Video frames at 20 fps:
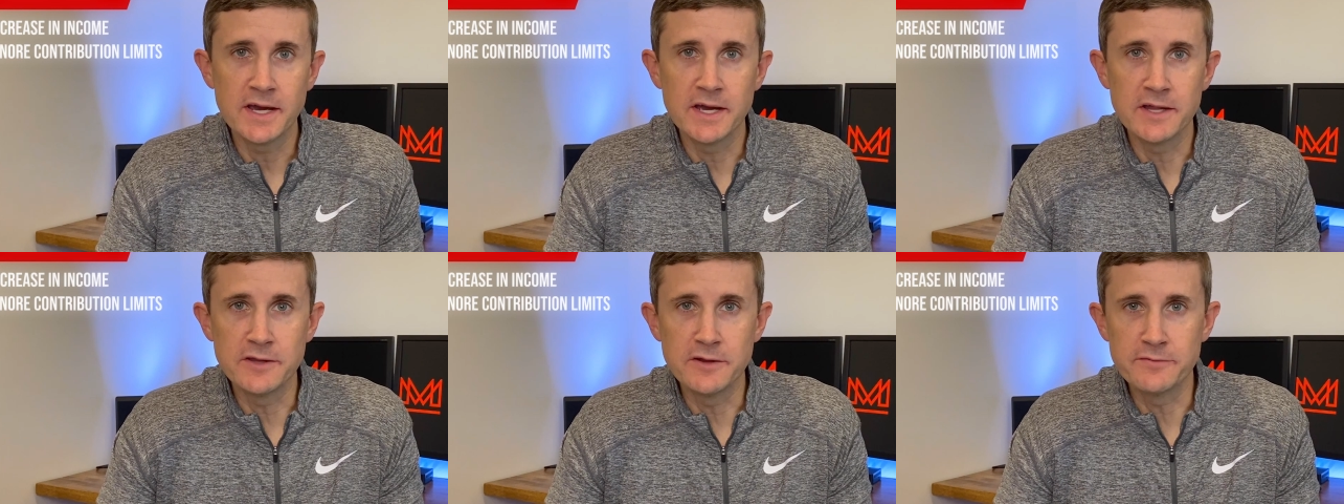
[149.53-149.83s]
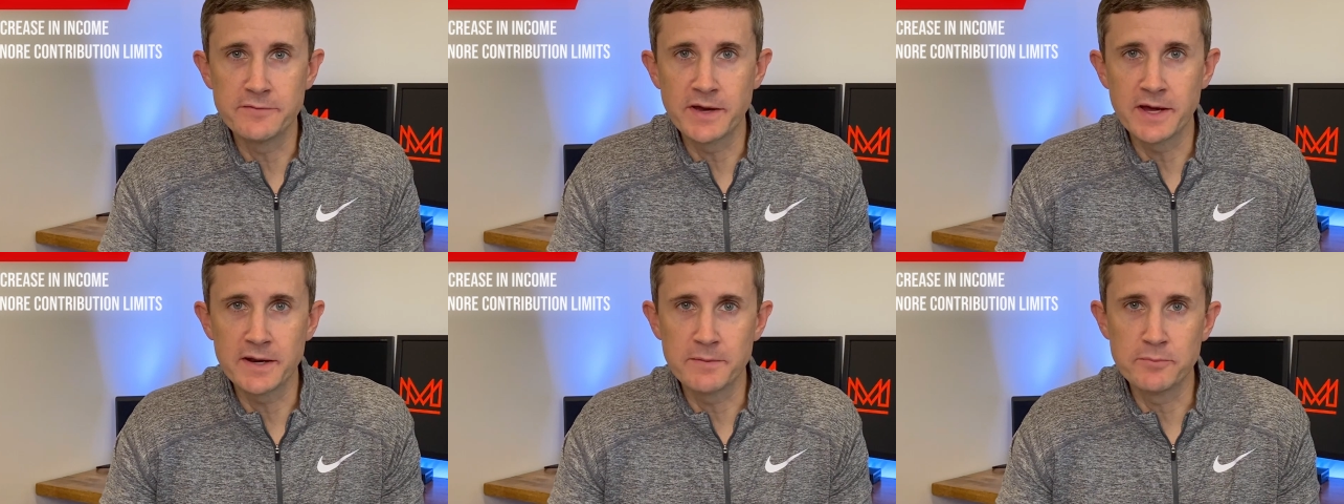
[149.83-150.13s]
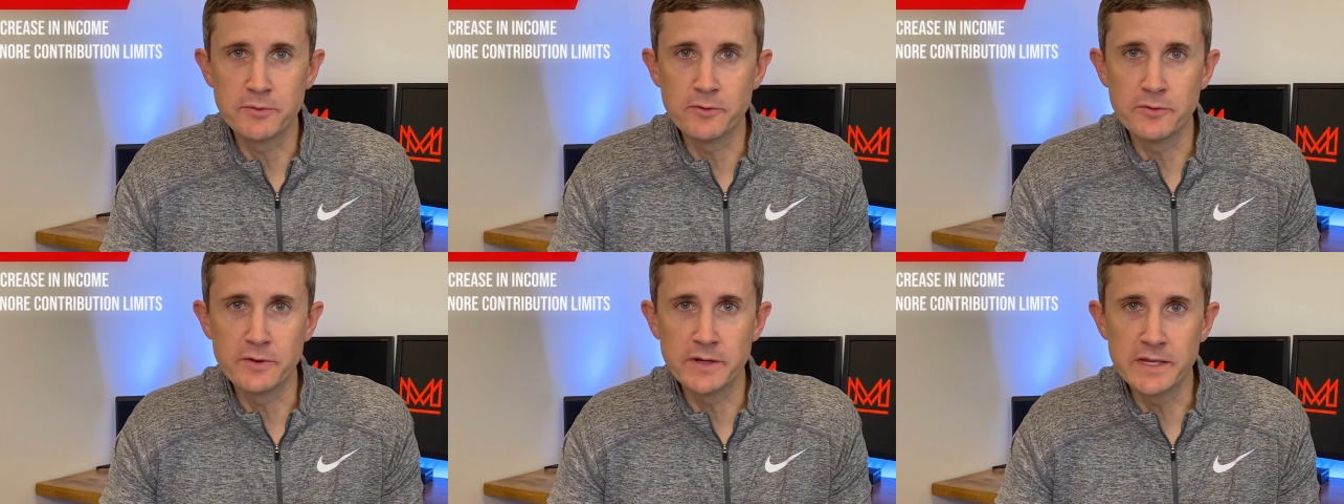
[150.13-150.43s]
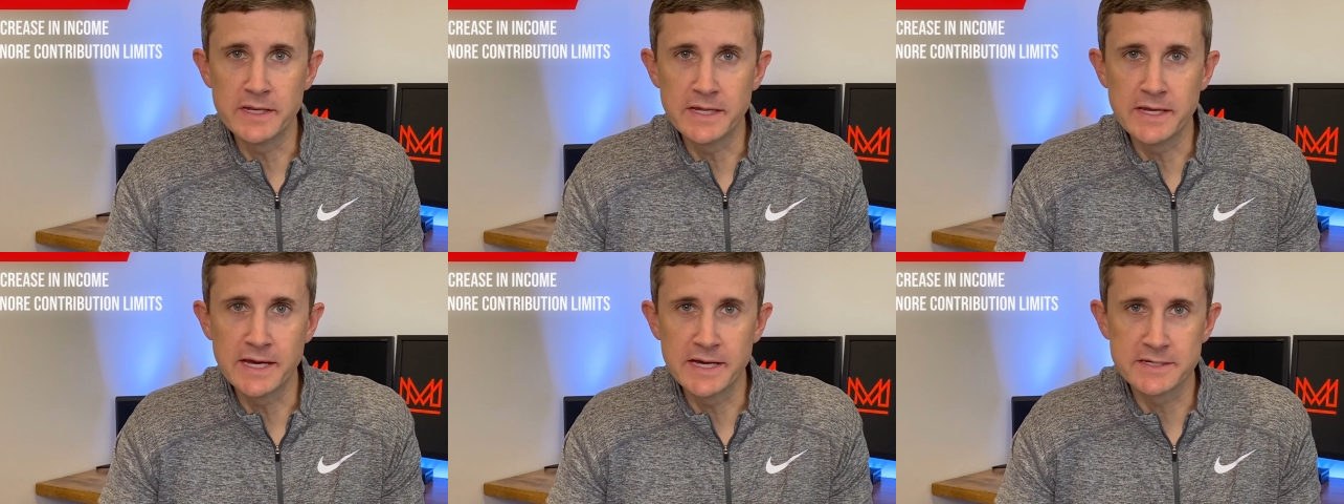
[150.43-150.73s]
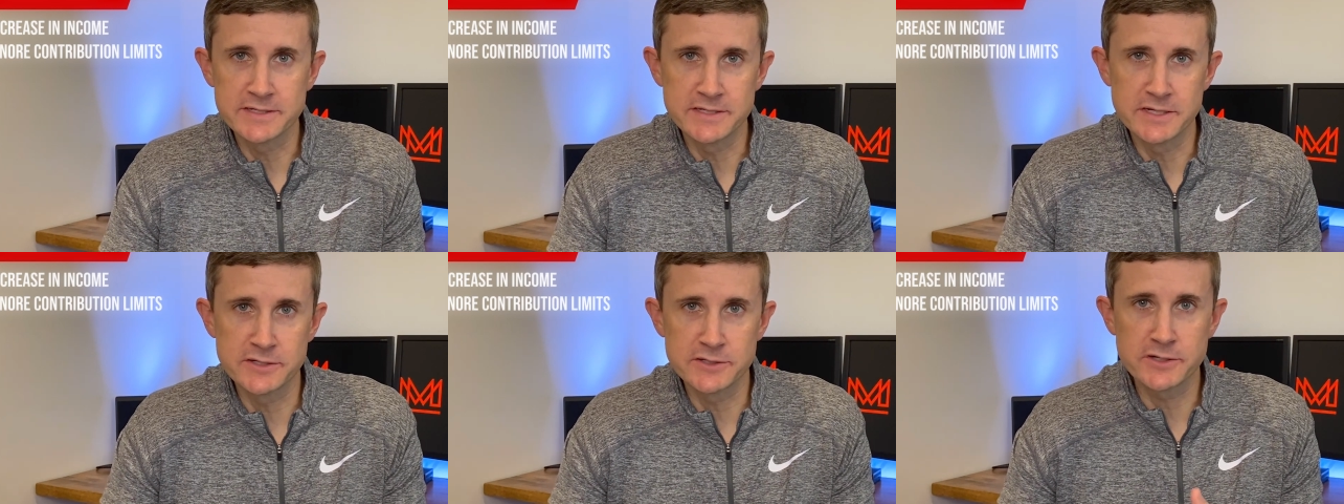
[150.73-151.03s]
and you've got to pull any
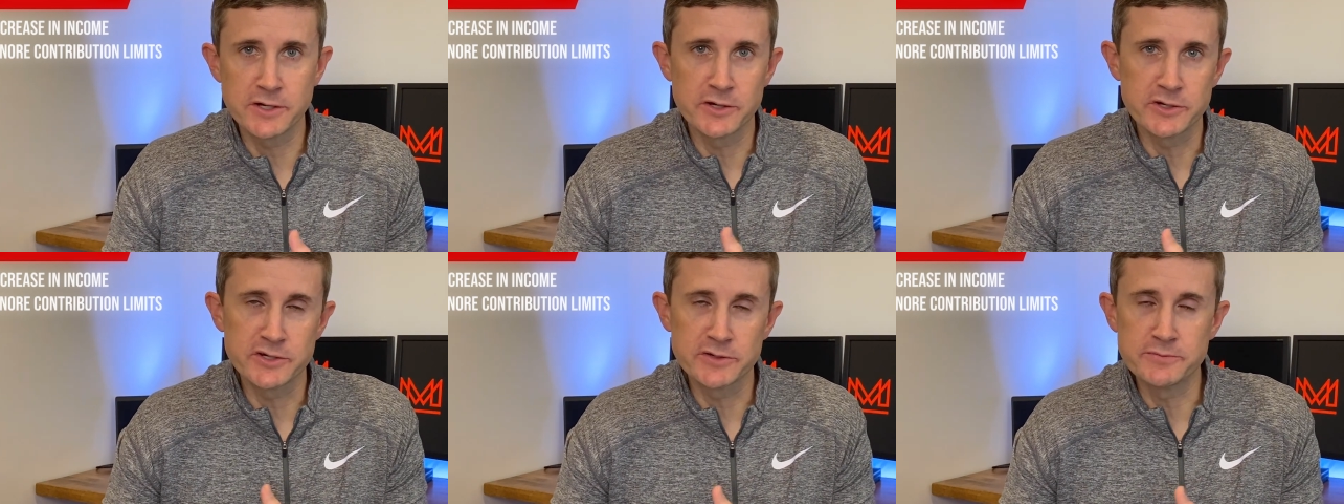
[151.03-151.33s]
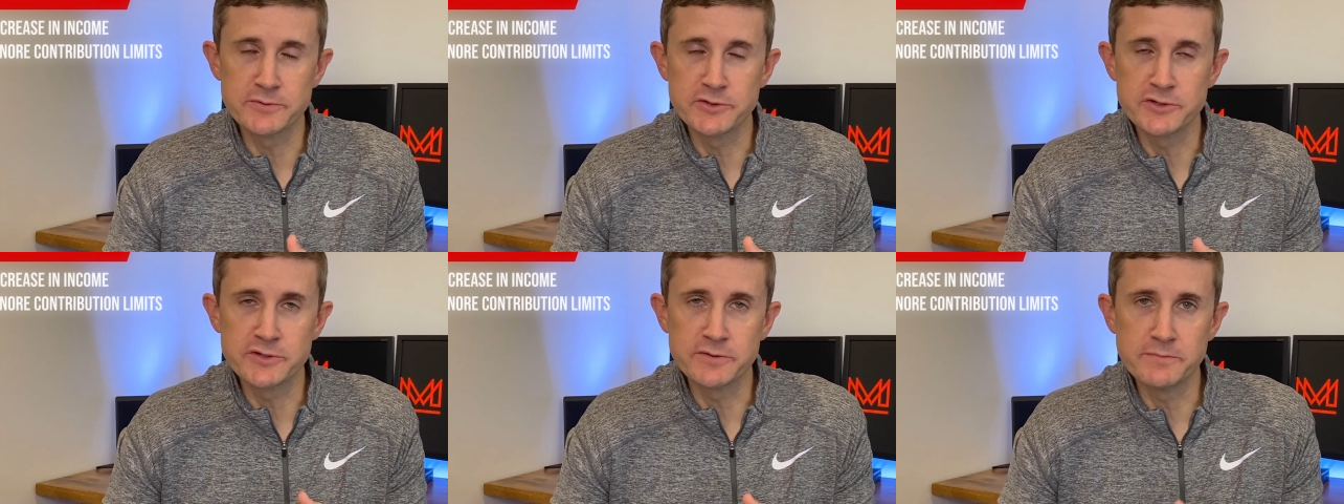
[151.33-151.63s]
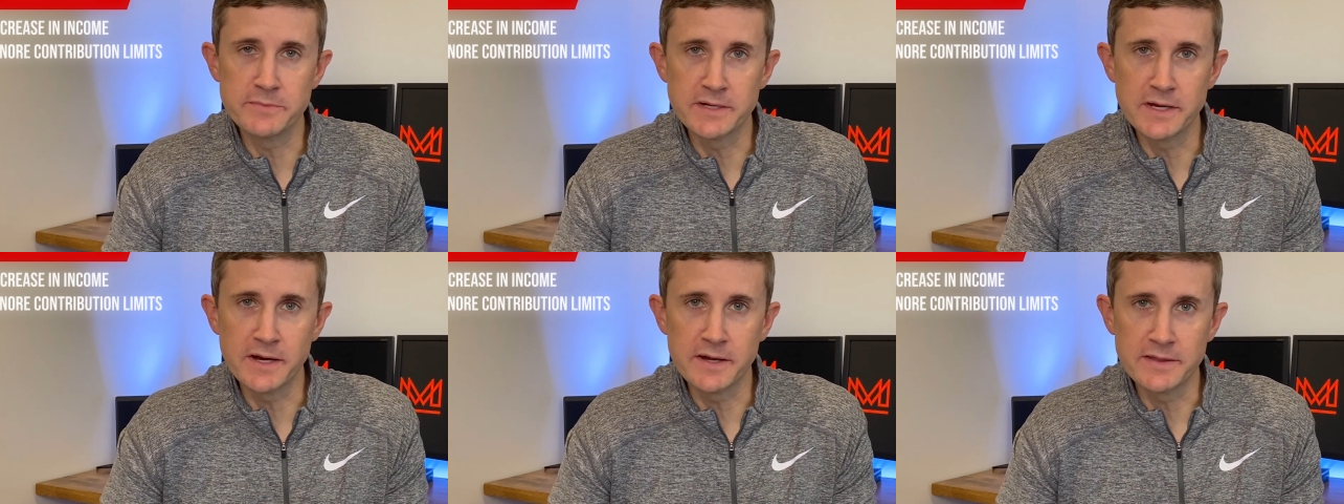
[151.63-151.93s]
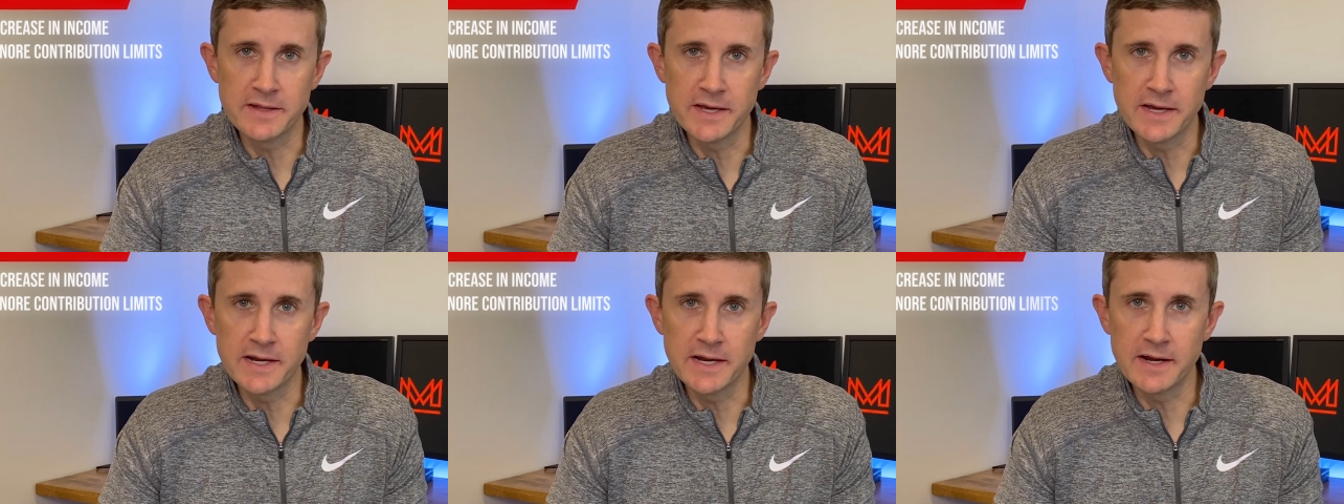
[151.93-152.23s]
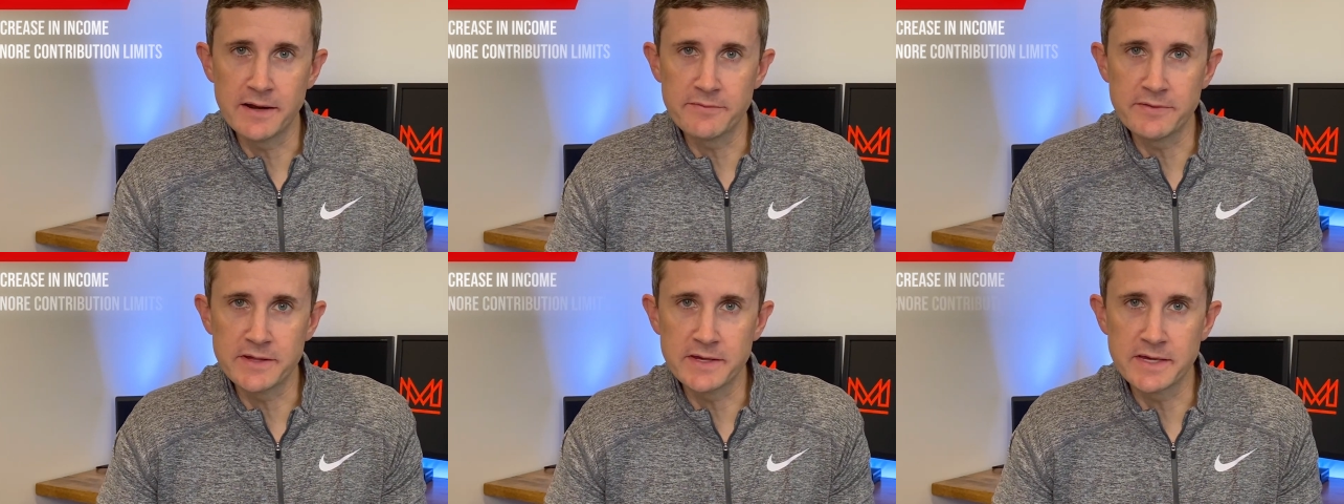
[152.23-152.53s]
excess contribution beyond that
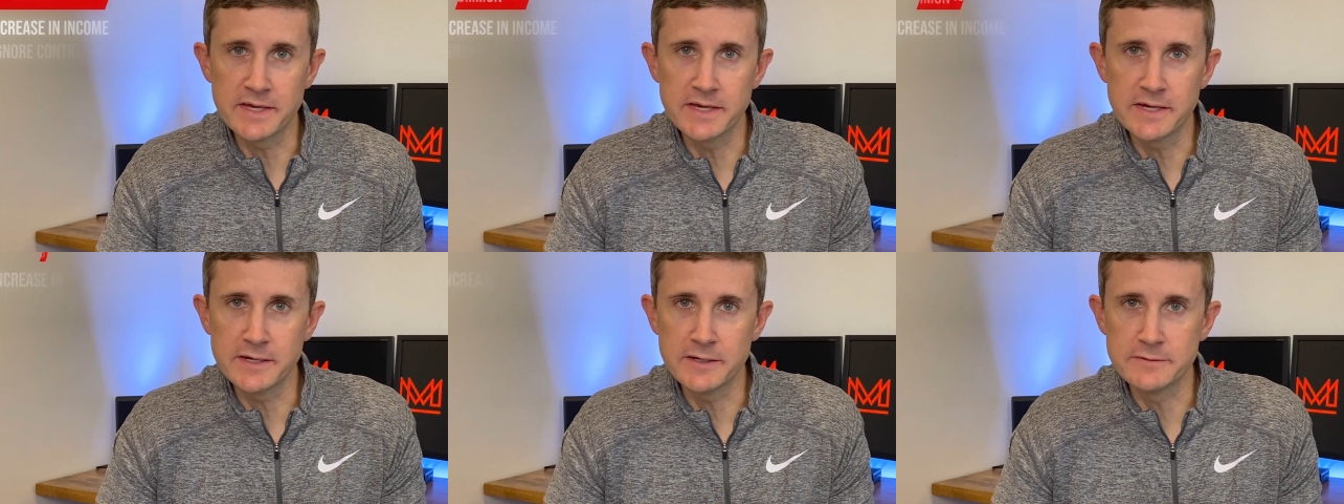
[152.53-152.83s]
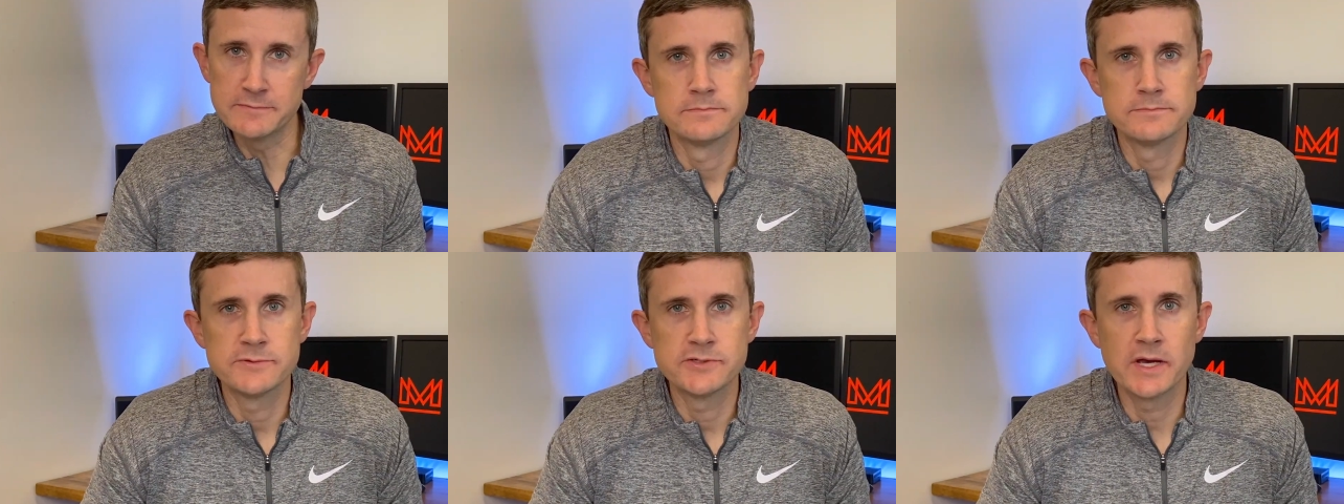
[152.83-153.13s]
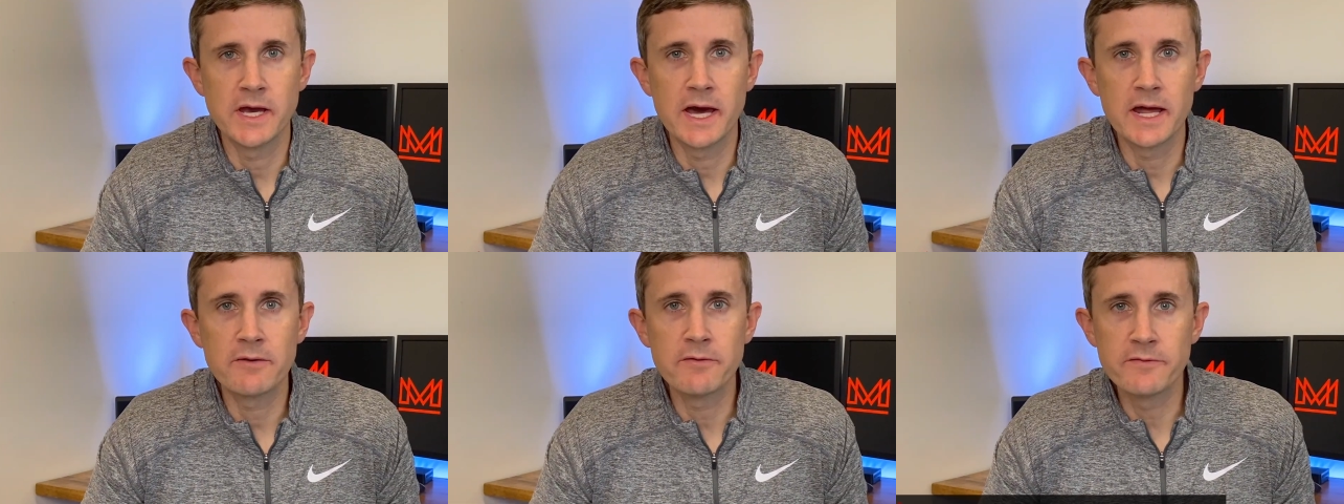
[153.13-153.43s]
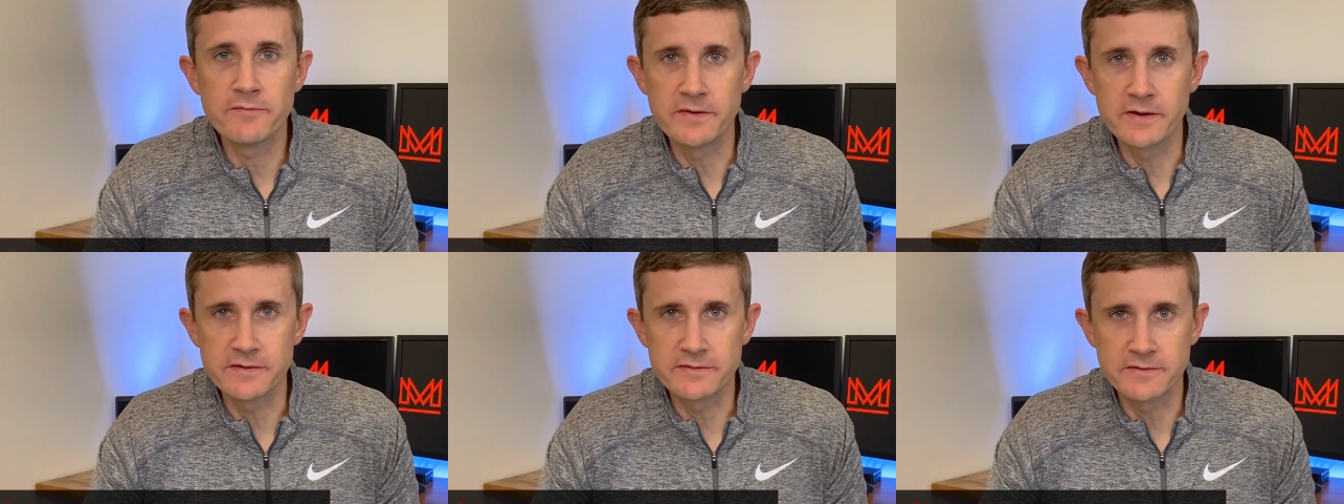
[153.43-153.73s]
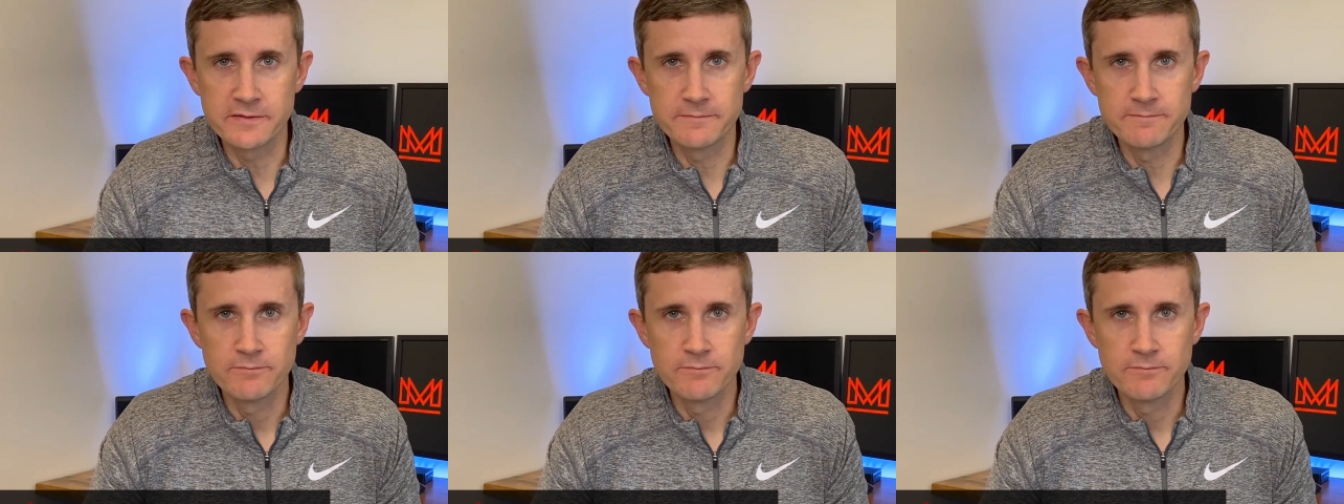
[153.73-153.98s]
out of the account. So how do we fix it?